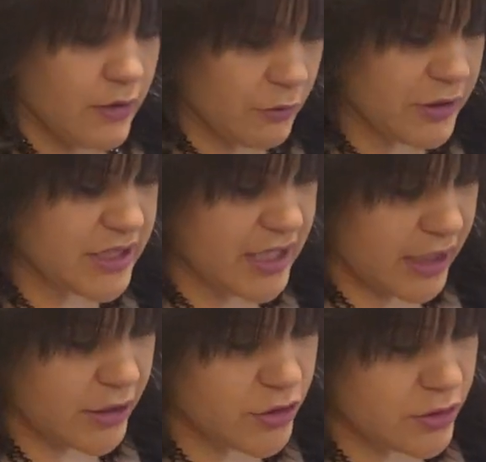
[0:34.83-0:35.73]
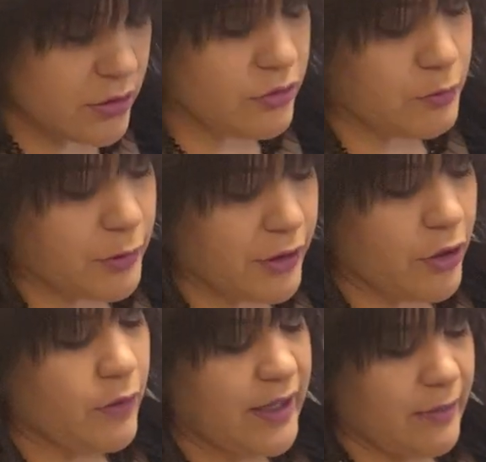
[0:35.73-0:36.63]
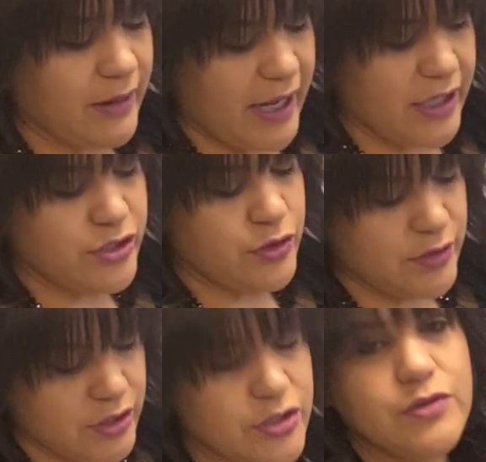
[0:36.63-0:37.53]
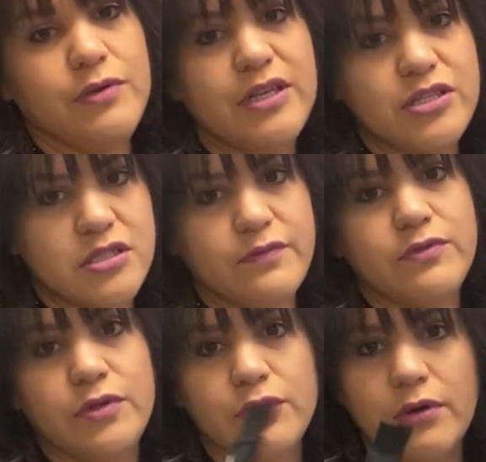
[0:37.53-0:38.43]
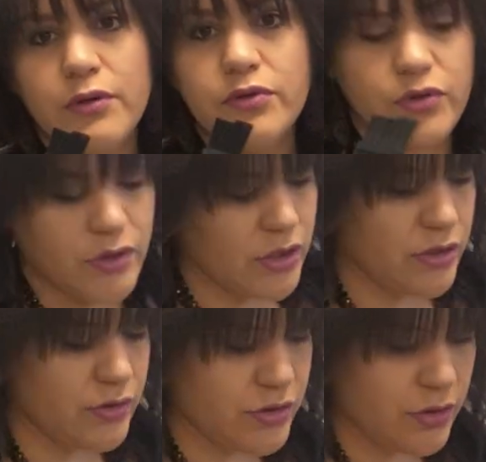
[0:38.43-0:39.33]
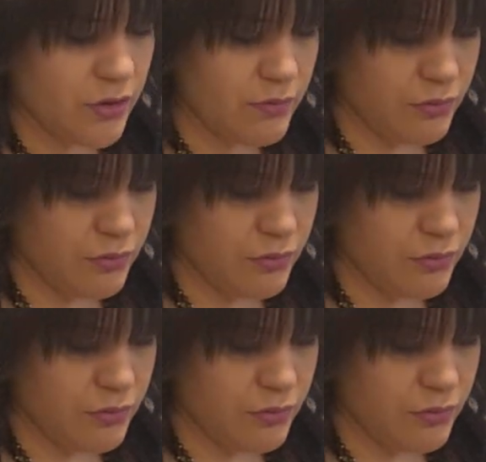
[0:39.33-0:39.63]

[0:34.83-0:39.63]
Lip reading: we're only applying to the 2 inches of new growth, you can use your